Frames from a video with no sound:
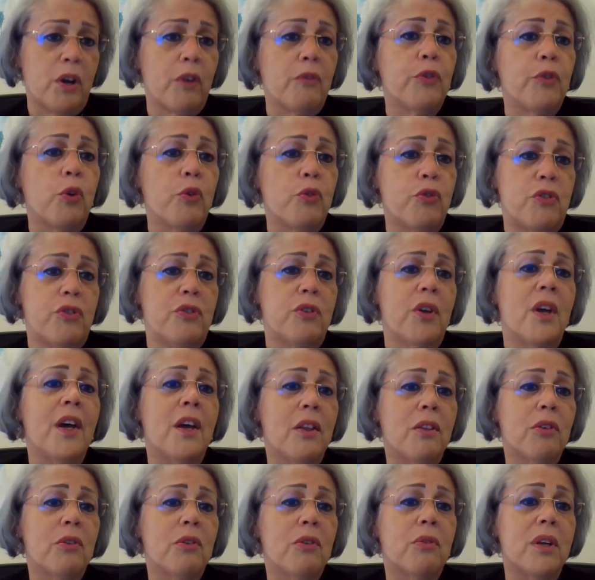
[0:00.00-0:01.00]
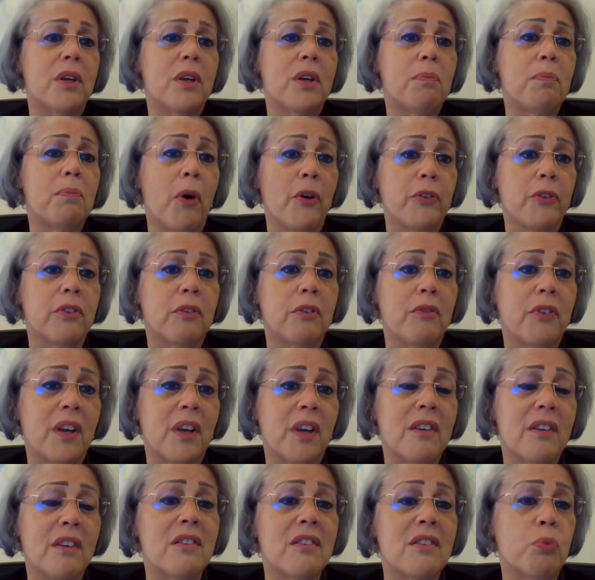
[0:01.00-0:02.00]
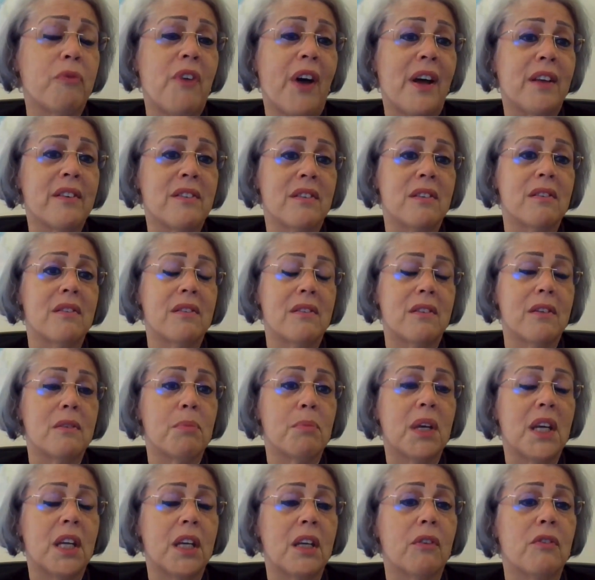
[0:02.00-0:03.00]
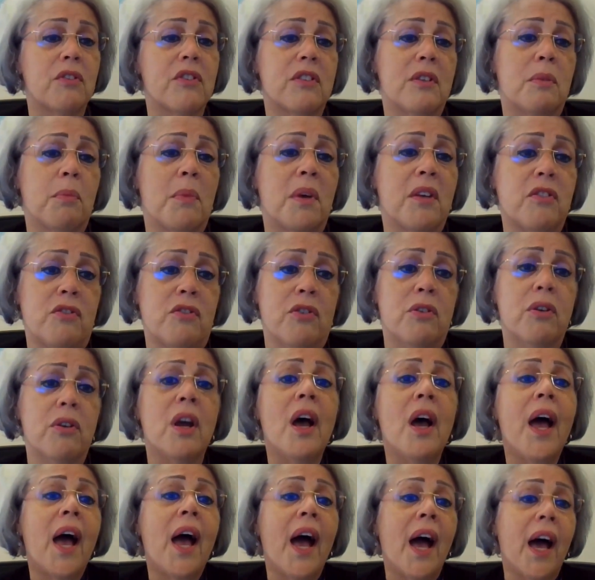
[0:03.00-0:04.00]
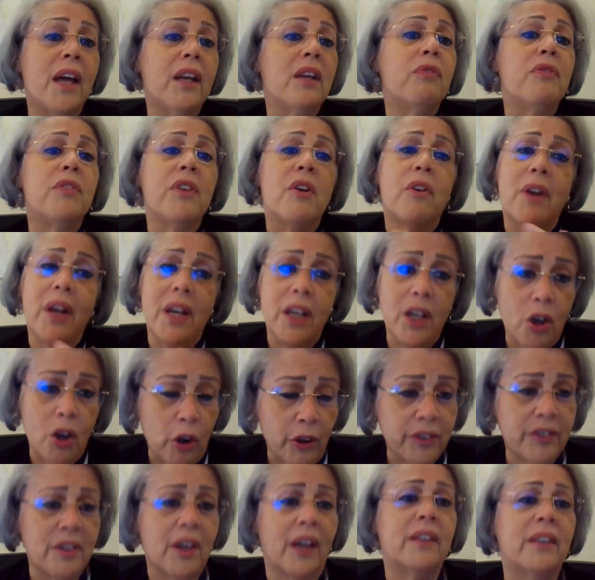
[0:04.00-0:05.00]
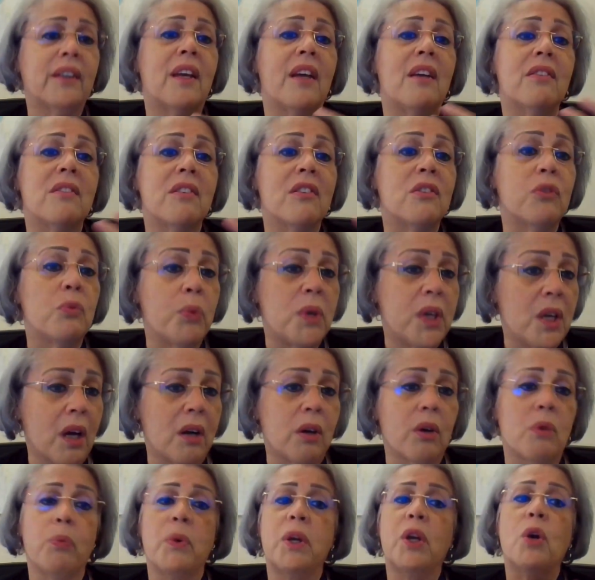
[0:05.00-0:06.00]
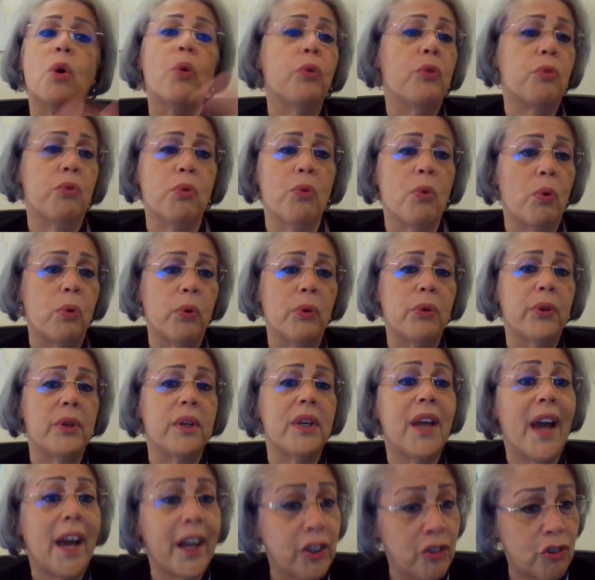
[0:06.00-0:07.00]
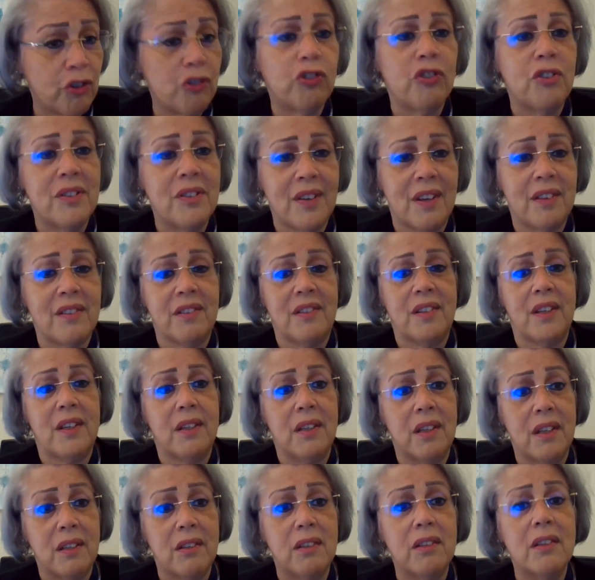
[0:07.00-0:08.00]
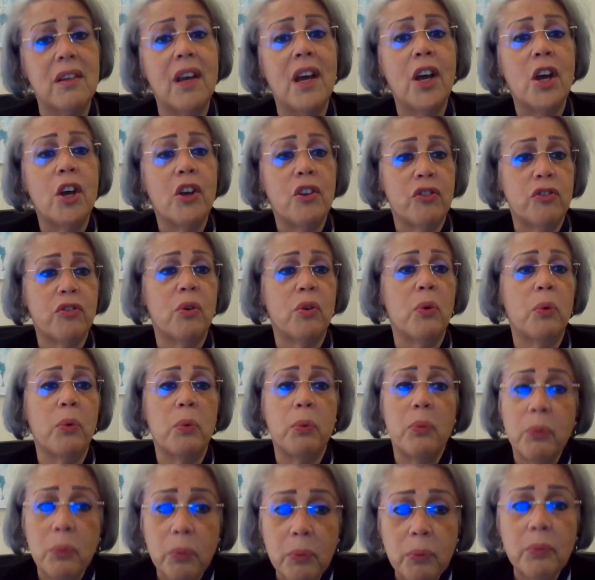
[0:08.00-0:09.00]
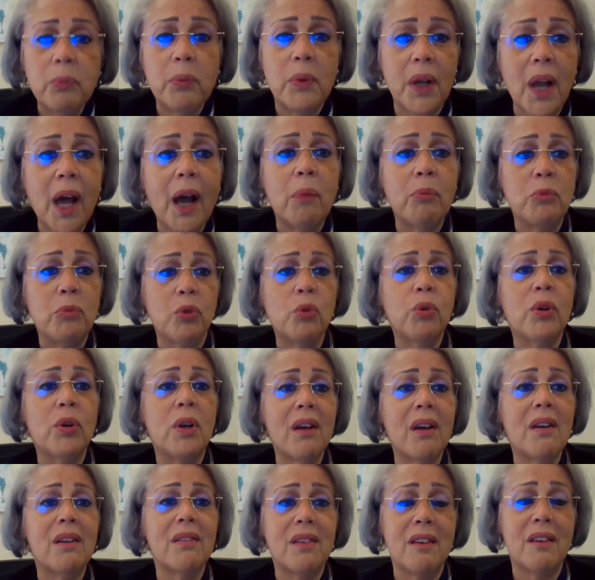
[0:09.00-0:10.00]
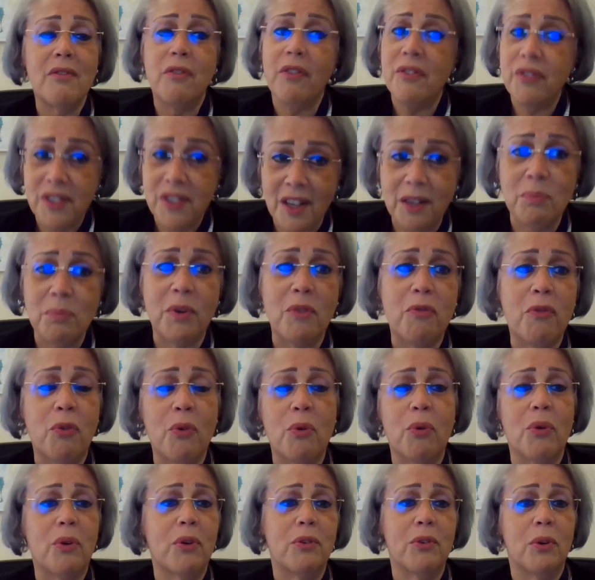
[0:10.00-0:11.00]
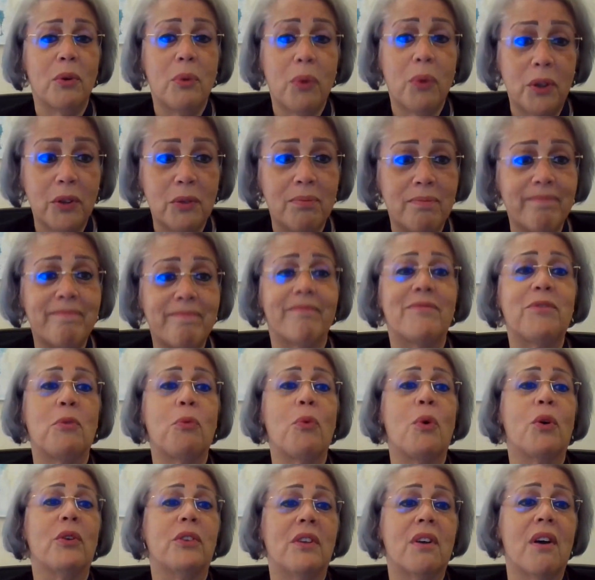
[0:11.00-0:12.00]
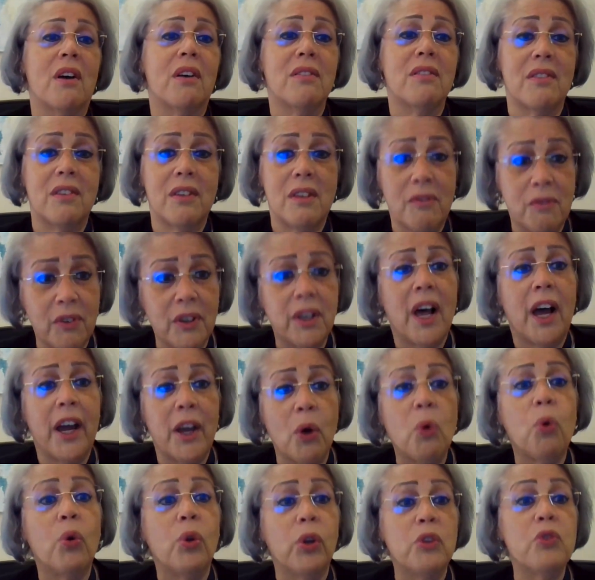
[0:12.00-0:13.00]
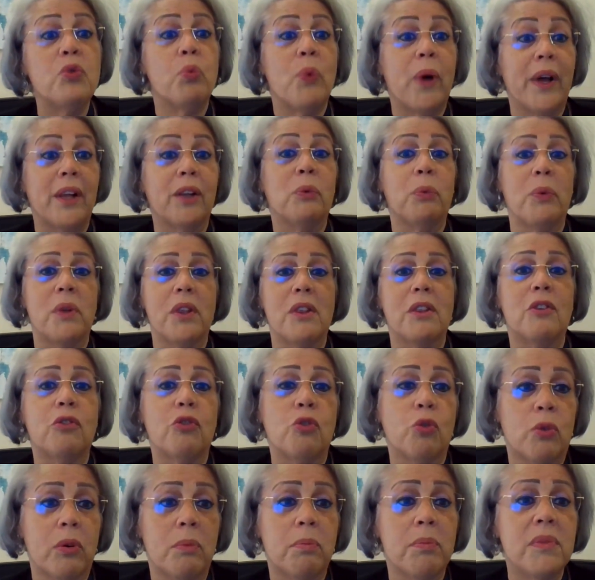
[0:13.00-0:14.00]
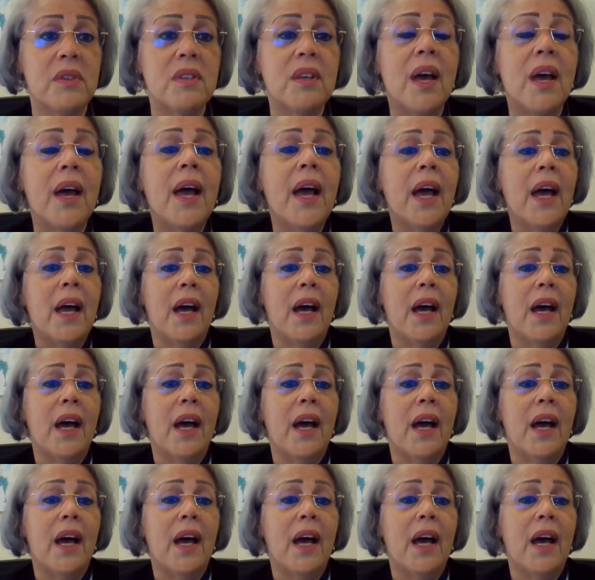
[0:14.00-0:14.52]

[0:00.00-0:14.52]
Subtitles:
one of those 3 positive cases we've had since the beginning of the semester. And if there are any contact cases, we go through all the antigen testing needed. So alhamdulillah, as I've said before, you know, don't want to cast the evil eye, all is well with the dorms.